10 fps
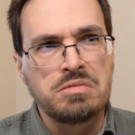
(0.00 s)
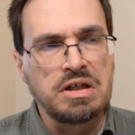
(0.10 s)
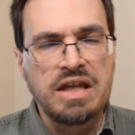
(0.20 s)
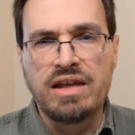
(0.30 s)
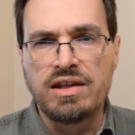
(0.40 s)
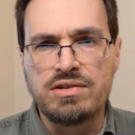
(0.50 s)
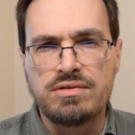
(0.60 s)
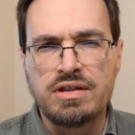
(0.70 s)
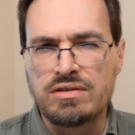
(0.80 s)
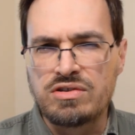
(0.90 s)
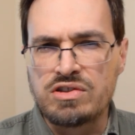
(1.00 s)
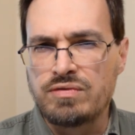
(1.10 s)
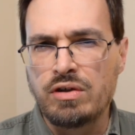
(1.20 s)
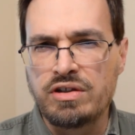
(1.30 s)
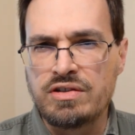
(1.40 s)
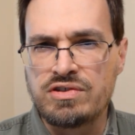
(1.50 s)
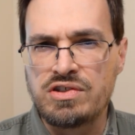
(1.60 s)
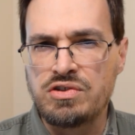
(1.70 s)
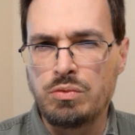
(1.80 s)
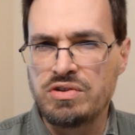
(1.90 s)
Again, I think this is fairly
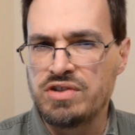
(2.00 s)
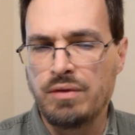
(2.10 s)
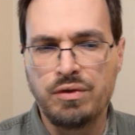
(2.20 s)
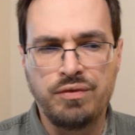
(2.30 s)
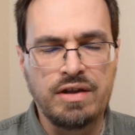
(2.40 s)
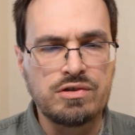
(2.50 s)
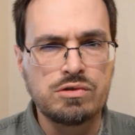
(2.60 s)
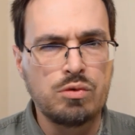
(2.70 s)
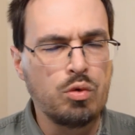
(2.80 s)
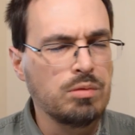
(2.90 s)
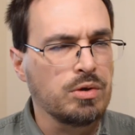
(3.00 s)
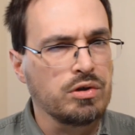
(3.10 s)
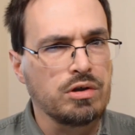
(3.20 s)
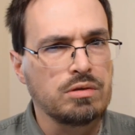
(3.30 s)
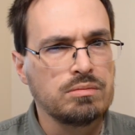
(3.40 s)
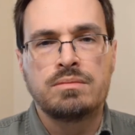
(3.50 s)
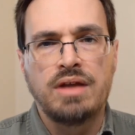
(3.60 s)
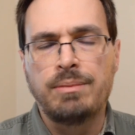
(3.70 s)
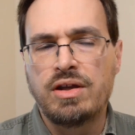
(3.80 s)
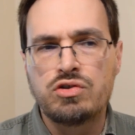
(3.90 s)
consistent with self-defense or murder.
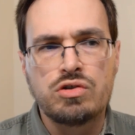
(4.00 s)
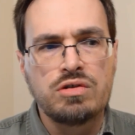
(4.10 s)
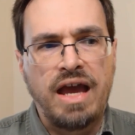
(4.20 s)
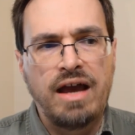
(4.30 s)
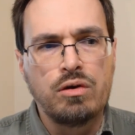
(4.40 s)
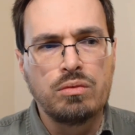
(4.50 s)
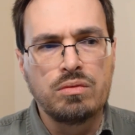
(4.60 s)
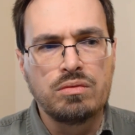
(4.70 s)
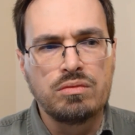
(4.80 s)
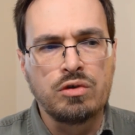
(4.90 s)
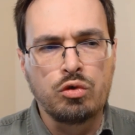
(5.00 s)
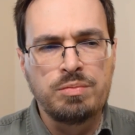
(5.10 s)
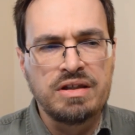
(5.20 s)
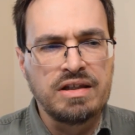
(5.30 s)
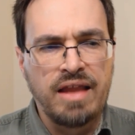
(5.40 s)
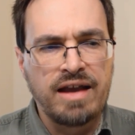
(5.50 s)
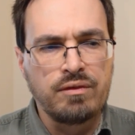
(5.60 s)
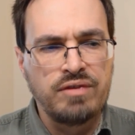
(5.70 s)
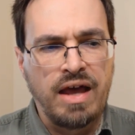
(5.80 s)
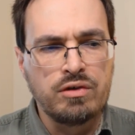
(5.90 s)
I'm not sure how there would be any lack
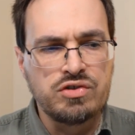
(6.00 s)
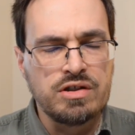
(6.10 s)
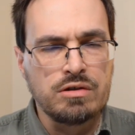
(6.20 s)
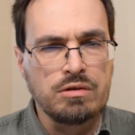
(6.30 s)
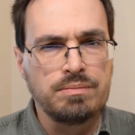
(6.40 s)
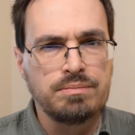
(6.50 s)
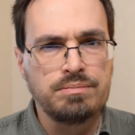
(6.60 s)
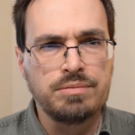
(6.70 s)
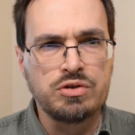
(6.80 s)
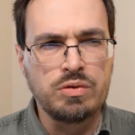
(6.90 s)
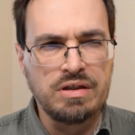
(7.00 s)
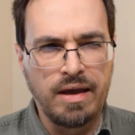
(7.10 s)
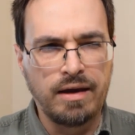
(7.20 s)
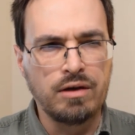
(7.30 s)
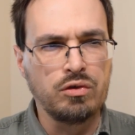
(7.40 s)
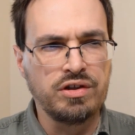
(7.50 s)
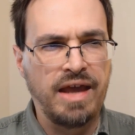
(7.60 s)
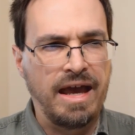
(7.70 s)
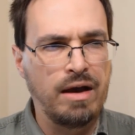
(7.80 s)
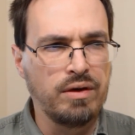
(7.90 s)
of knowledge here between Harold and
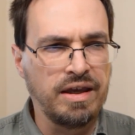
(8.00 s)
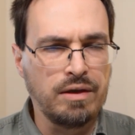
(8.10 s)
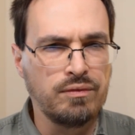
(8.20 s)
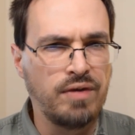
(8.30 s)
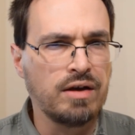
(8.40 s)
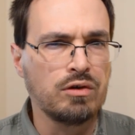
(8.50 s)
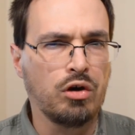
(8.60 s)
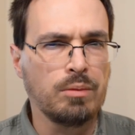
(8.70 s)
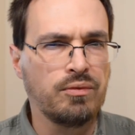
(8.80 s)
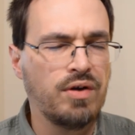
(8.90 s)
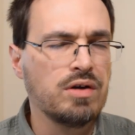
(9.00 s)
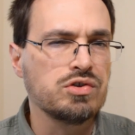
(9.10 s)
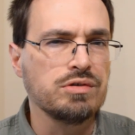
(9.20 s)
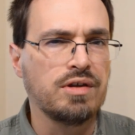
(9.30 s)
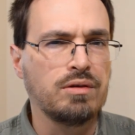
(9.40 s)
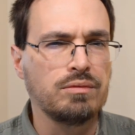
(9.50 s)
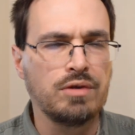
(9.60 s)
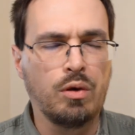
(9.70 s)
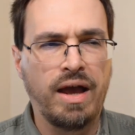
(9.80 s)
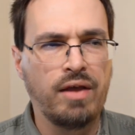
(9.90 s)
how a firearm functioned. I don't
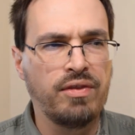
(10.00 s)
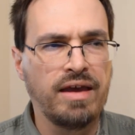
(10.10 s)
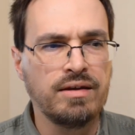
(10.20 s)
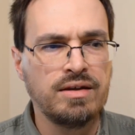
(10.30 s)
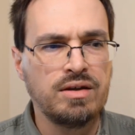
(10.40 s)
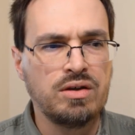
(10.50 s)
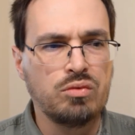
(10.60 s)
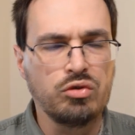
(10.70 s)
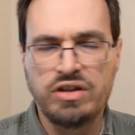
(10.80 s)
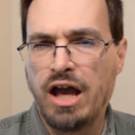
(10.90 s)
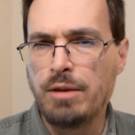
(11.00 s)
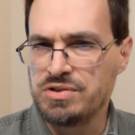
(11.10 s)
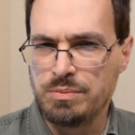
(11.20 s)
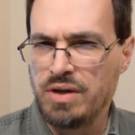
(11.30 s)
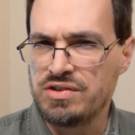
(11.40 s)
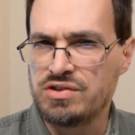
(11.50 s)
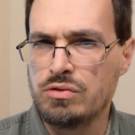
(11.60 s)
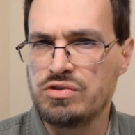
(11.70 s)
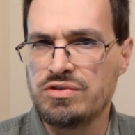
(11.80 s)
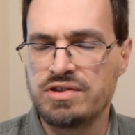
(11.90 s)
know how that really helps the
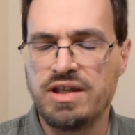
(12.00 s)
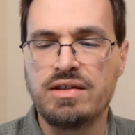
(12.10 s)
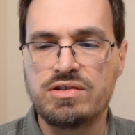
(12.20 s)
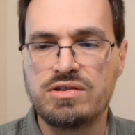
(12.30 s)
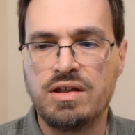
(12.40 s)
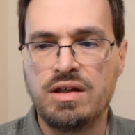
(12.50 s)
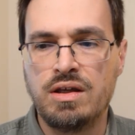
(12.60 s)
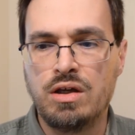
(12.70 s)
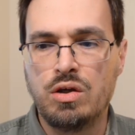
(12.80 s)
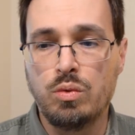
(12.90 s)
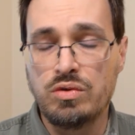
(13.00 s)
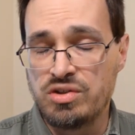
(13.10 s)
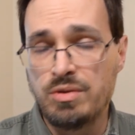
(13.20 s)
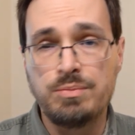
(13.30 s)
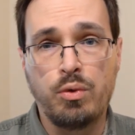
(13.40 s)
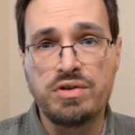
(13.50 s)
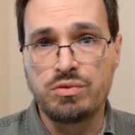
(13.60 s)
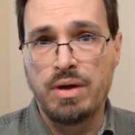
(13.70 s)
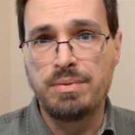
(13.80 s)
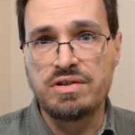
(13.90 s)
prosecution's case. When somebody points
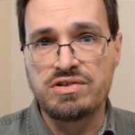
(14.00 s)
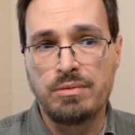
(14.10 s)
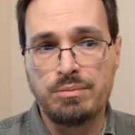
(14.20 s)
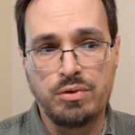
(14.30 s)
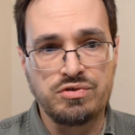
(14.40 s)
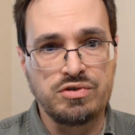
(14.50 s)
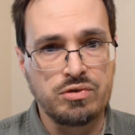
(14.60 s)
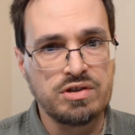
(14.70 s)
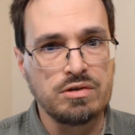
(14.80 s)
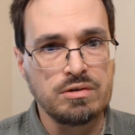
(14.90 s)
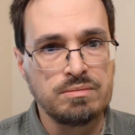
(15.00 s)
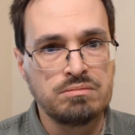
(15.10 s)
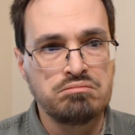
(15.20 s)
a weapon at somebody and pulls the trigger,